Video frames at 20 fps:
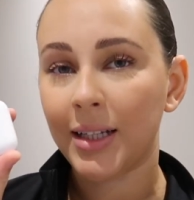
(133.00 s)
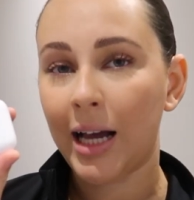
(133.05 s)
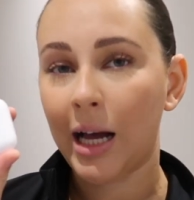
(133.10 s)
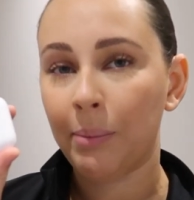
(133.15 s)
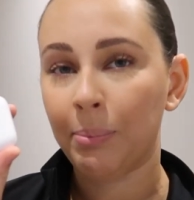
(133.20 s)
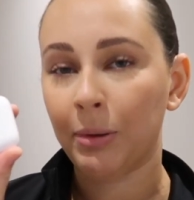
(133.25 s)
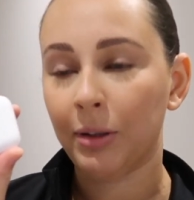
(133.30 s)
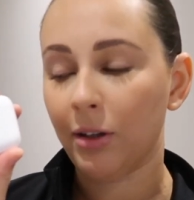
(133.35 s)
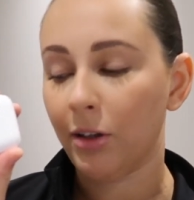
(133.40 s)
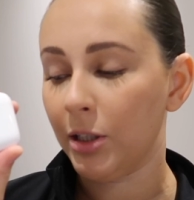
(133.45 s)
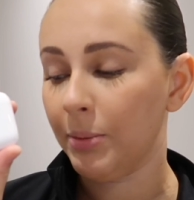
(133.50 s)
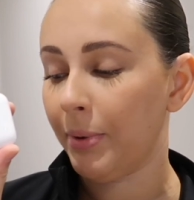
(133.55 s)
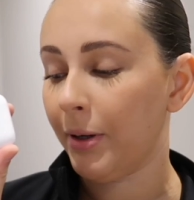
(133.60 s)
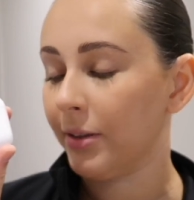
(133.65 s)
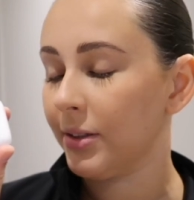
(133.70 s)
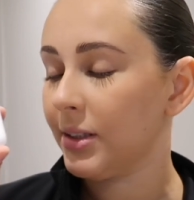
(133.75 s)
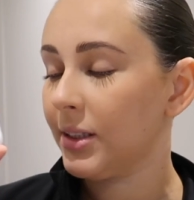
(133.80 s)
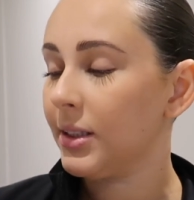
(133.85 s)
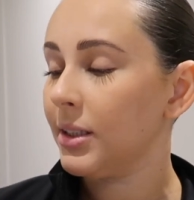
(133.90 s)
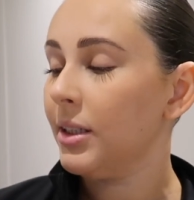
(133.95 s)
Apple
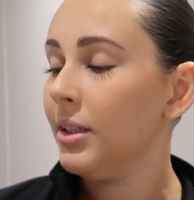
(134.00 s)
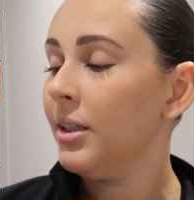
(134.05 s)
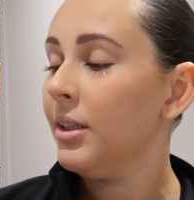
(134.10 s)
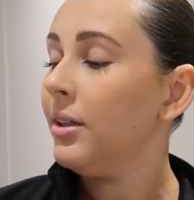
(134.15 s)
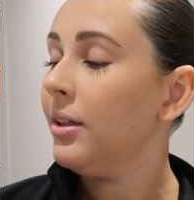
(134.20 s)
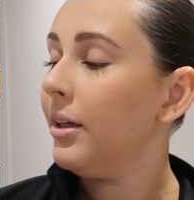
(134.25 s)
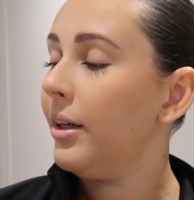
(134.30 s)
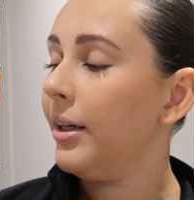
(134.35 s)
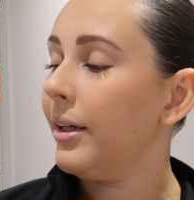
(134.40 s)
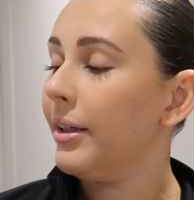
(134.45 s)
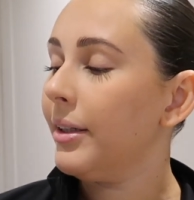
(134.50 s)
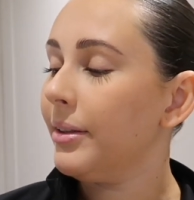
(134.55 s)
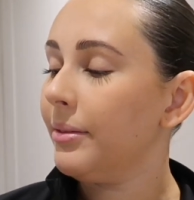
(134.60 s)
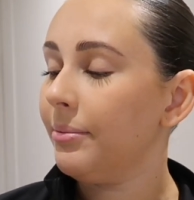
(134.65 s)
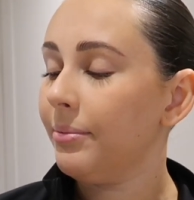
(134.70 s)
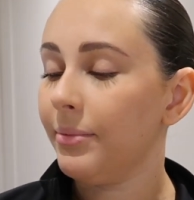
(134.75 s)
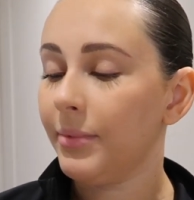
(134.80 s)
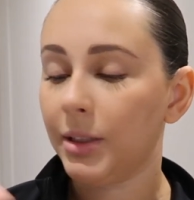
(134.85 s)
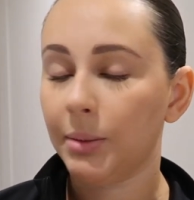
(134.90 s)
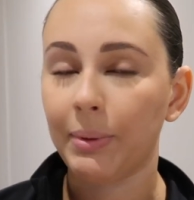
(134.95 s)
iPods
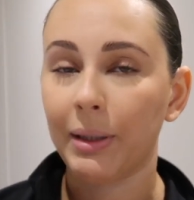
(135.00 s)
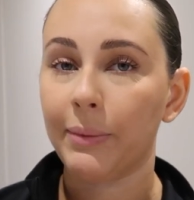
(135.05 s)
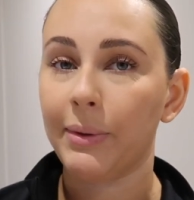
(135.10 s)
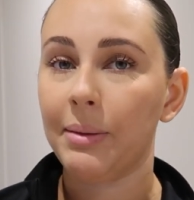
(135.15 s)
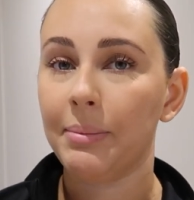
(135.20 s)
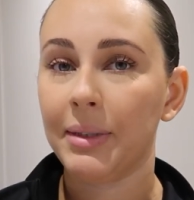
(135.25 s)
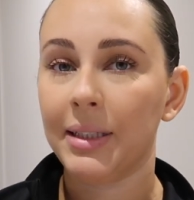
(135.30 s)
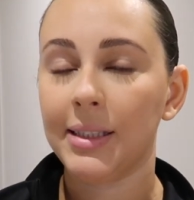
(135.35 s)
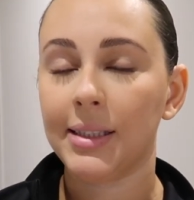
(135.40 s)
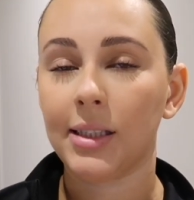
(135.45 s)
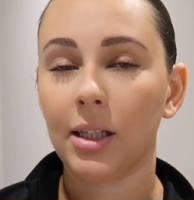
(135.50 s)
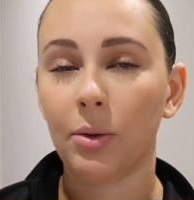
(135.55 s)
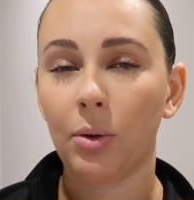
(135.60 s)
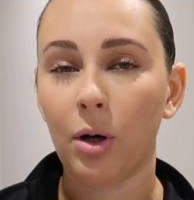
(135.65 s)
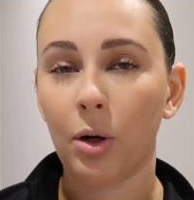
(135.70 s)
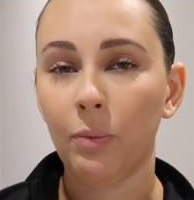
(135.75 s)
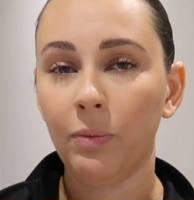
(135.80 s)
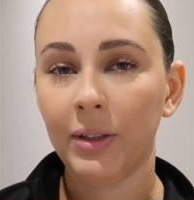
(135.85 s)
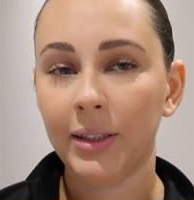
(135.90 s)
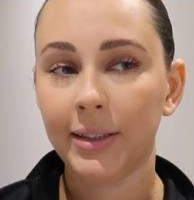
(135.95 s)
um, to bring with me. So
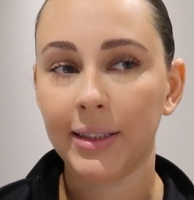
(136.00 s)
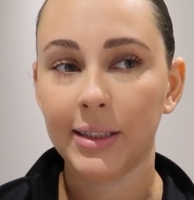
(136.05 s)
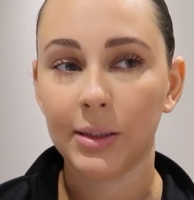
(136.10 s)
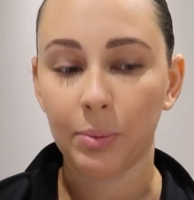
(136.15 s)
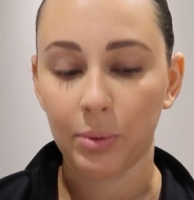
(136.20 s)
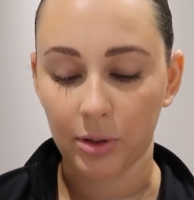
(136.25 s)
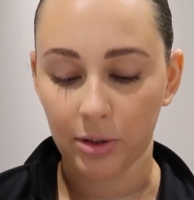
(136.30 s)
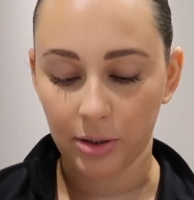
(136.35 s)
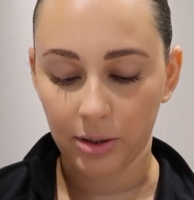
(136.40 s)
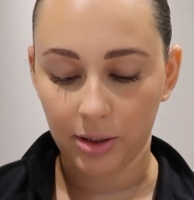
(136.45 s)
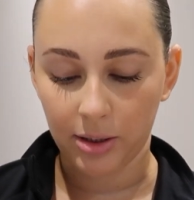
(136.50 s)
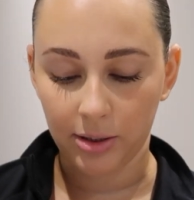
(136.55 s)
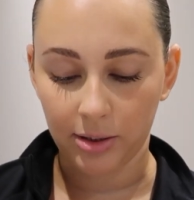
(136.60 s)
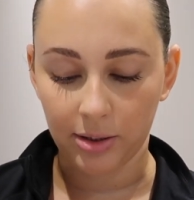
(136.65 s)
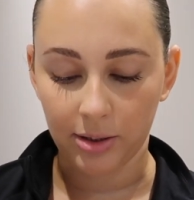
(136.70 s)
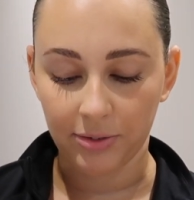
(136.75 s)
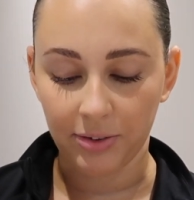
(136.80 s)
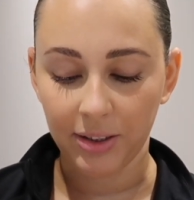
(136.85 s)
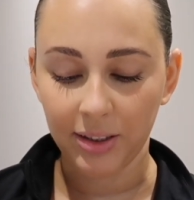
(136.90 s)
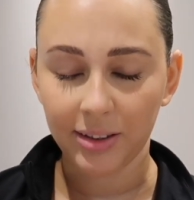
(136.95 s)
hopefully these work.
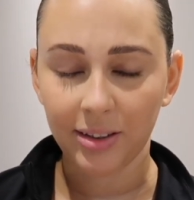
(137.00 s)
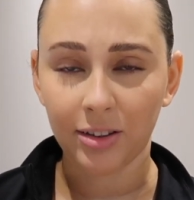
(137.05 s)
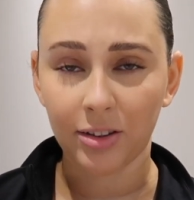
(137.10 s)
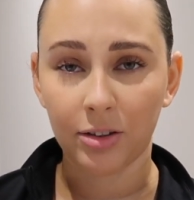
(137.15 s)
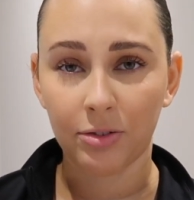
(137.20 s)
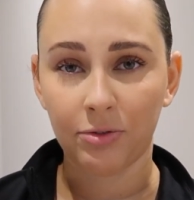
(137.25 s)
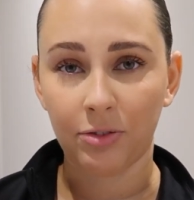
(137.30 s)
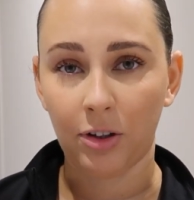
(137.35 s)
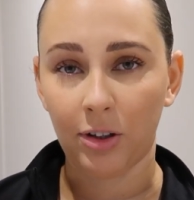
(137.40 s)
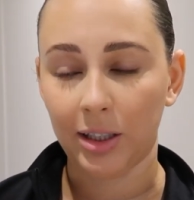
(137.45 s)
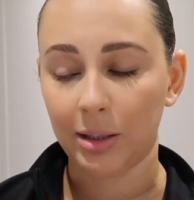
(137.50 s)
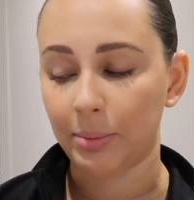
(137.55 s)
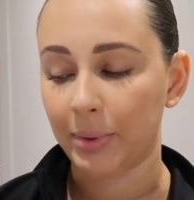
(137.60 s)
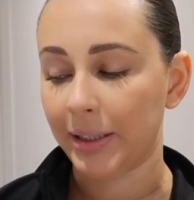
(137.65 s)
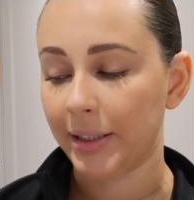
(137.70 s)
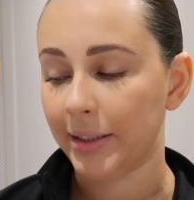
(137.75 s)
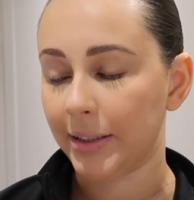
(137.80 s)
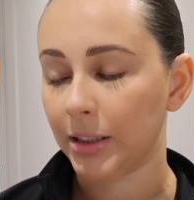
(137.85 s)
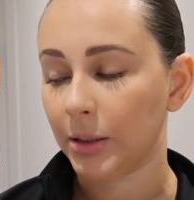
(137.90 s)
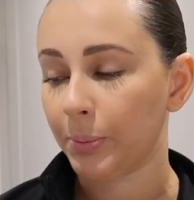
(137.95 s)
I feel like they're going to fall out my
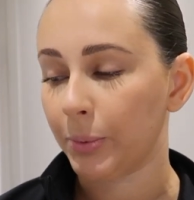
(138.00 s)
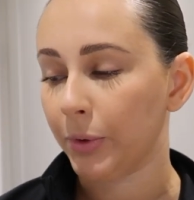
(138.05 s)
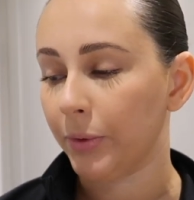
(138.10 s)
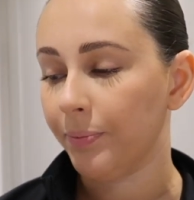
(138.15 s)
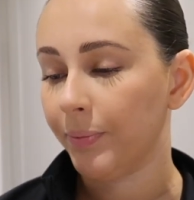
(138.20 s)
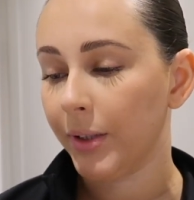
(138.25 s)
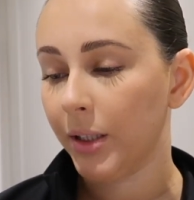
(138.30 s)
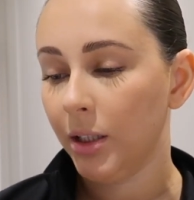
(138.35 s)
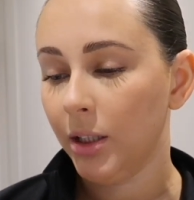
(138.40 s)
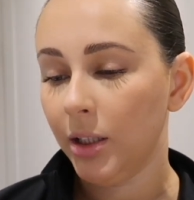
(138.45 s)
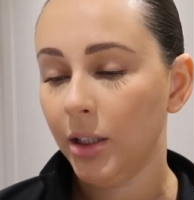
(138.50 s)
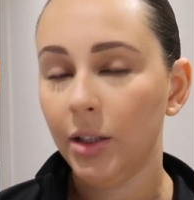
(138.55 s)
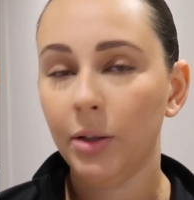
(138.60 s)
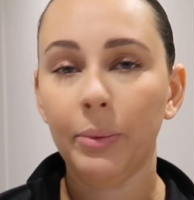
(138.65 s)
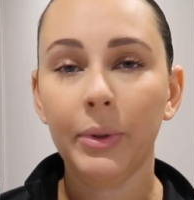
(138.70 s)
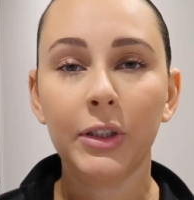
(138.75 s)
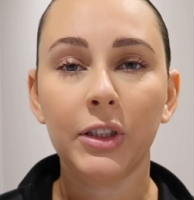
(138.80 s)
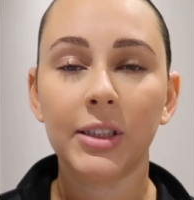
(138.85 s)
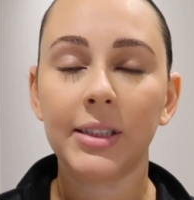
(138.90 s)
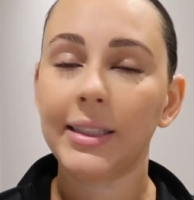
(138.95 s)
ears, but
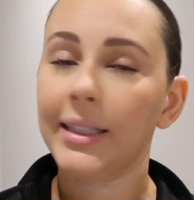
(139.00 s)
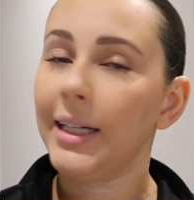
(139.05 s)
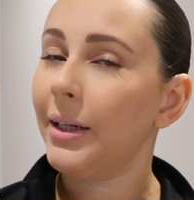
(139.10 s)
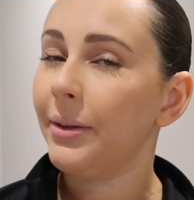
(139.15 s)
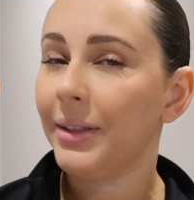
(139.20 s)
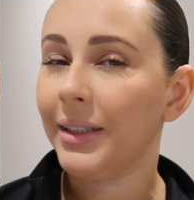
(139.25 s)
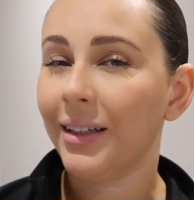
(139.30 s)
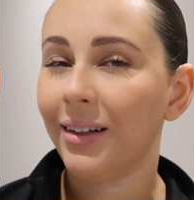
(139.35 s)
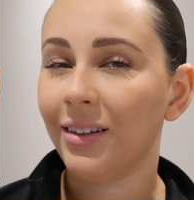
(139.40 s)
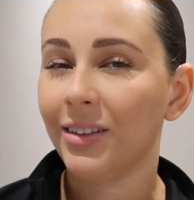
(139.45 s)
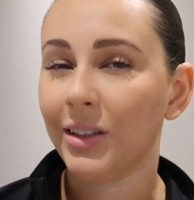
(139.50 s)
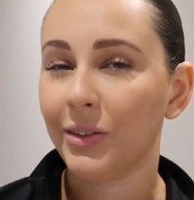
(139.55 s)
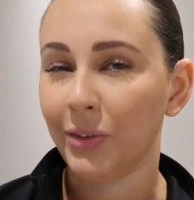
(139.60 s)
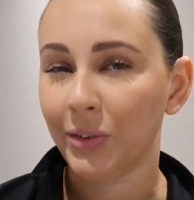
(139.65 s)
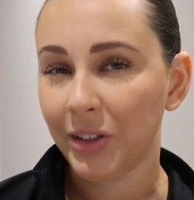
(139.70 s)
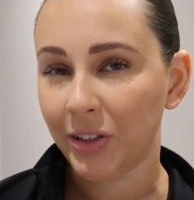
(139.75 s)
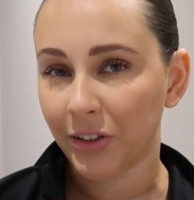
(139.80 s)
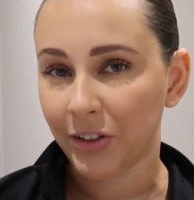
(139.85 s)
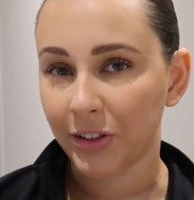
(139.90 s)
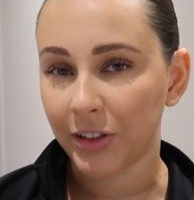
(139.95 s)
we shall see how they get on. They're
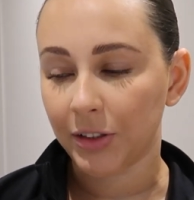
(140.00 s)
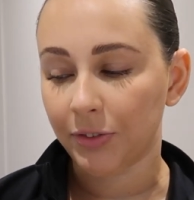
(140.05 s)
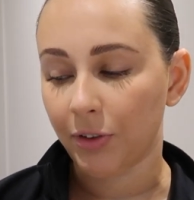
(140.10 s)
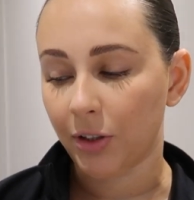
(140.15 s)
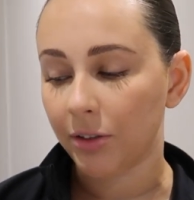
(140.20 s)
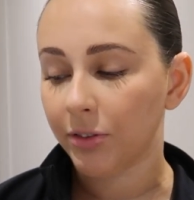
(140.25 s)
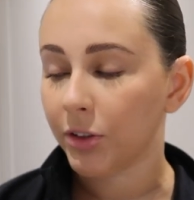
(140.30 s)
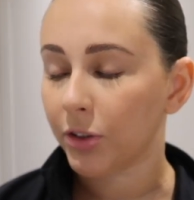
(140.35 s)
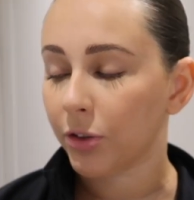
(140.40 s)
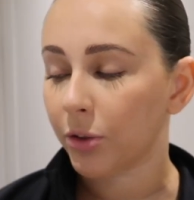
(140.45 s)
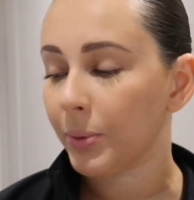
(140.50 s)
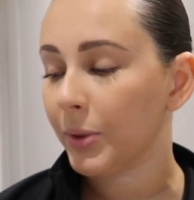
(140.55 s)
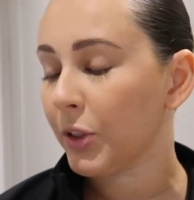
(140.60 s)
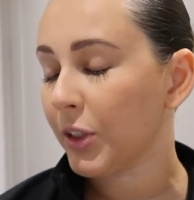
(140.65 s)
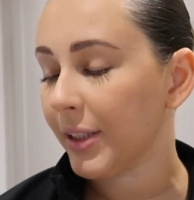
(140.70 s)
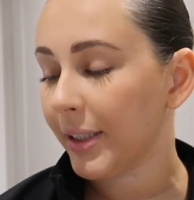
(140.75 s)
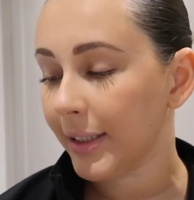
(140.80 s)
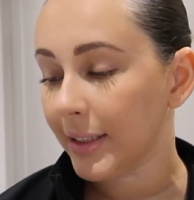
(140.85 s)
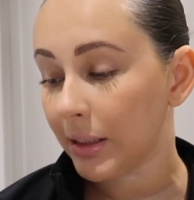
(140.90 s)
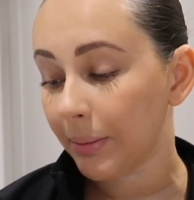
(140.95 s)
only 35 euro, which
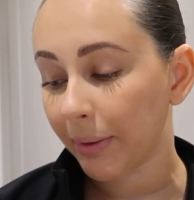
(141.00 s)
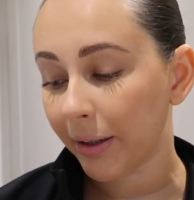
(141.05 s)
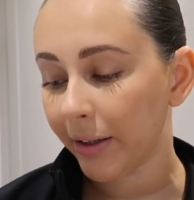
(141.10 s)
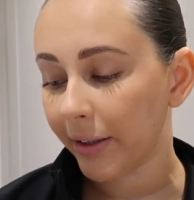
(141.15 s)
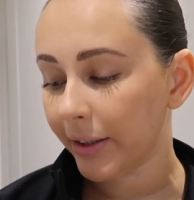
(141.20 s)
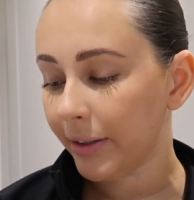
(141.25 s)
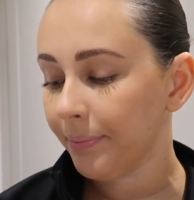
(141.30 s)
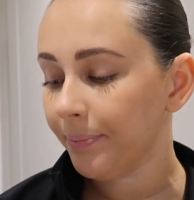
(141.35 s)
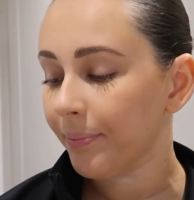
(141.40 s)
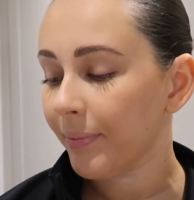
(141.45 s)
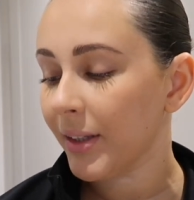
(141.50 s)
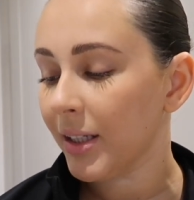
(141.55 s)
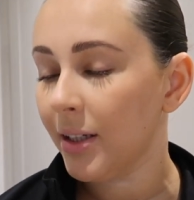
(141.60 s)
I think is a bargain.